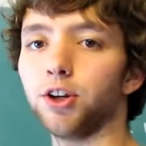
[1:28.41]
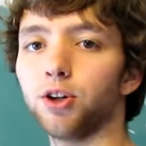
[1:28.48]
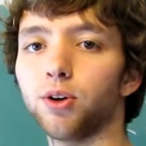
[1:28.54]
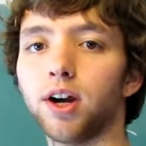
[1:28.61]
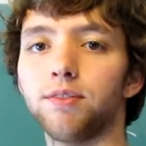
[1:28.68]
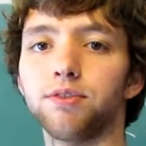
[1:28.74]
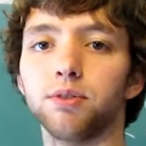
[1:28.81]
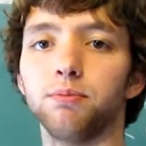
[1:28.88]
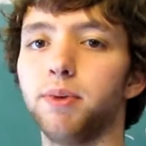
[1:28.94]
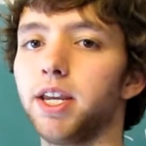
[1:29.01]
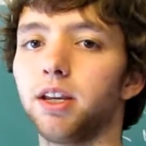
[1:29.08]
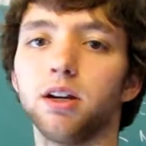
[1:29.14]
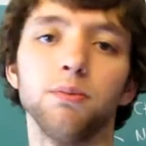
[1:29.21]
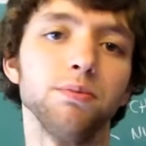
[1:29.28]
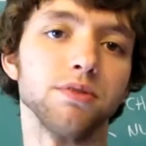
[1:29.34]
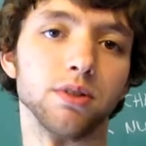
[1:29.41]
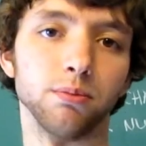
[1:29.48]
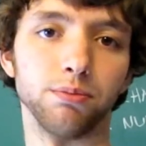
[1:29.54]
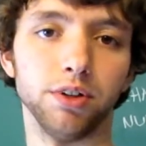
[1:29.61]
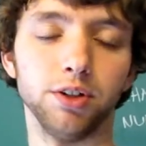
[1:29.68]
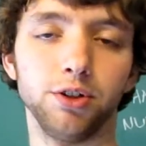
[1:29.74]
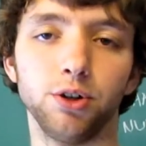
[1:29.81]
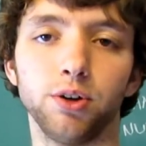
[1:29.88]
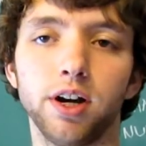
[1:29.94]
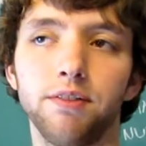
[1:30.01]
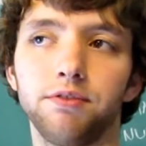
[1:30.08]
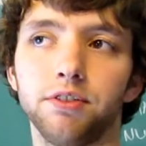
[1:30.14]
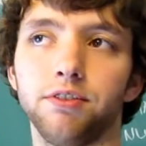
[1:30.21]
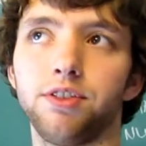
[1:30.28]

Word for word: You don't have to make up something. You don't have to